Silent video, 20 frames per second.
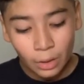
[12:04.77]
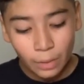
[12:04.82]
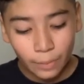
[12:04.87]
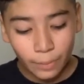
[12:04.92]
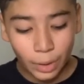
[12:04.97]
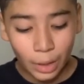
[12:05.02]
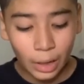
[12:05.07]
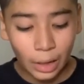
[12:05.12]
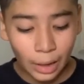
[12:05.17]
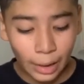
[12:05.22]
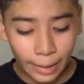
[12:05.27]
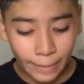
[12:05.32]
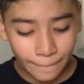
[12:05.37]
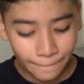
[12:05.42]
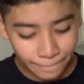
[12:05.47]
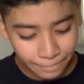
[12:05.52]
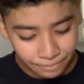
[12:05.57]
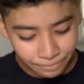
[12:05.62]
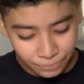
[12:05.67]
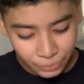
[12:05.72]
But,
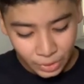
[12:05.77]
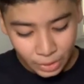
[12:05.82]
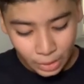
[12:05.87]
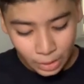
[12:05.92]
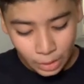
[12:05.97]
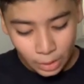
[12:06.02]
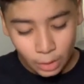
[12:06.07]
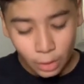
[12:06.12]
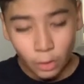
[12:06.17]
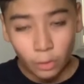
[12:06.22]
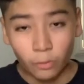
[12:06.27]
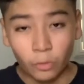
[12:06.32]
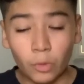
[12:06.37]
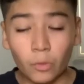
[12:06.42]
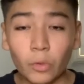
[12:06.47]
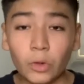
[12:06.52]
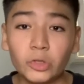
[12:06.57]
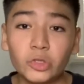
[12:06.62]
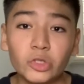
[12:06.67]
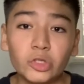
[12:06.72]
we
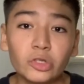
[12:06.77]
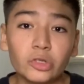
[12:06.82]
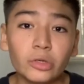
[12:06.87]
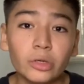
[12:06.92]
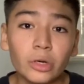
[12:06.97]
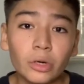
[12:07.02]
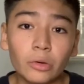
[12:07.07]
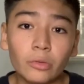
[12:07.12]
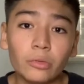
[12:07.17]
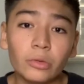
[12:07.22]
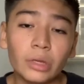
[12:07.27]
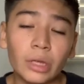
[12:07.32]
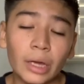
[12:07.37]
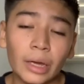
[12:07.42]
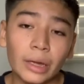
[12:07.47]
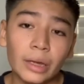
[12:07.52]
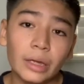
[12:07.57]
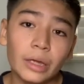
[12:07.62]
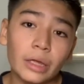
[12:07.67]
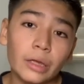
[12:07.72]
want you to know
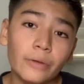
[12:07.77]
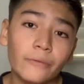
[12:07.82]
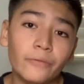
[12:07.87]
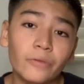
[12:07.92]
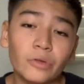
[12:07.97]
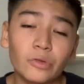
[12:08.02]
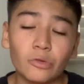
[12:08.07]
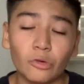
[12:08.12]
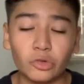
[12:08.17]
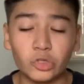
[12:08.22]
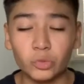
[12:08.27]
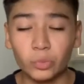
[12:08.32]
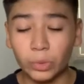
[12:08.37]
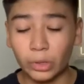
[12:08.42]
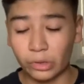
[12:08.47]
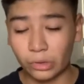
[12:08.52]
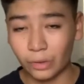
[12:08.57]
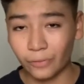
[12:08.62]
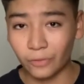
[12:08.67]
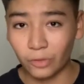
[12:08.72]
that if the social media
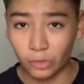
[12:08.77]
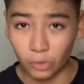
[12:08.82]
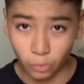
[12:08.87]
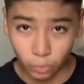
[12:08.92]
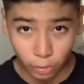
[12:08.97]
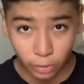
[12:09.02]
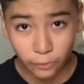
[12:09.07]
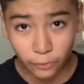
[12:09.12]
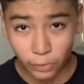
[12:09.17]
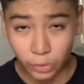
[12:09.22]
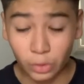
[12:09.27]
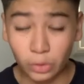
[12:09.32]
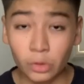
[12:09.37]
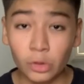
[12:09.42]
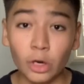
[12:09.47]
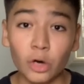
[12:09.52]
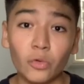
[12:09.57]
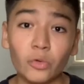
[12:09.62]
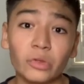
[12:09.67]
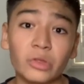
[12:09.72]
stuff doesn't work for you,
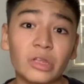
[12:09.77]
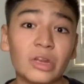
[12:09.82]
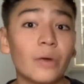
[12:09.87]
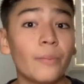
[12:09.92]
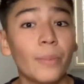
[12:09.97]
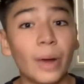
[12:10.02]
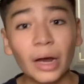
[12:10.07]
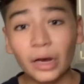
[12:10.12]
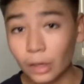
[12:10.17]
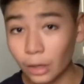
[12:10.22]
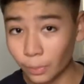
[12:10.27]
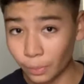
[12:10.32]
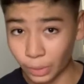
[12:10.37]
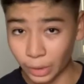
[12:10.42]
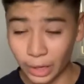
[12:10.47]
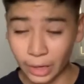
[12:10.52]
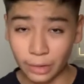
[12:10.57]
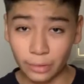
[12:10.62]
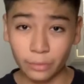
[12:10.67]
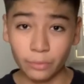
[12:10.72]
you always need a backup
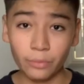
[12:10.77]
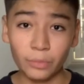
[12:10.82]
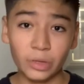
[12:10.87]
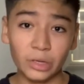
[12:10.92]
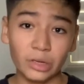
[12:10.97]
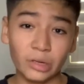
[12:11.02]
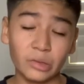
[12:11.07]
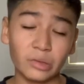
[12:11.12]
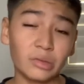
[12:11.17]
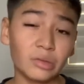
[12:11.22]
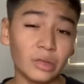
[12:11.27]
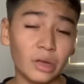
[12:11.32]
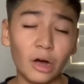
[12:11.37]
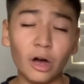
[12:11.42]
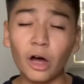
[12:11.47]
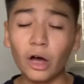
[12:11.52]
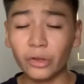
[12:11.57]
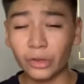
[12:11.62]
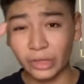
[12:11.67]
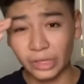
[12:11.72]
plan because not
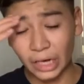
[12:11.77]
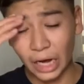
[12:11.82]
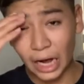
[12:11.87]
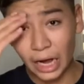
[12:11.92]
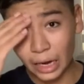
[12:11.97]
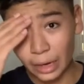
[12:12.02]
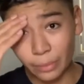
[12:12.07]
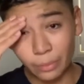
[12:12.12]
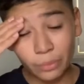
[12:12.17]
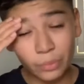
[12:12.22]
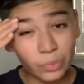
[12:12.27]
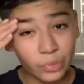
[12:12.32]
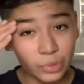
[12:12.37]
all the time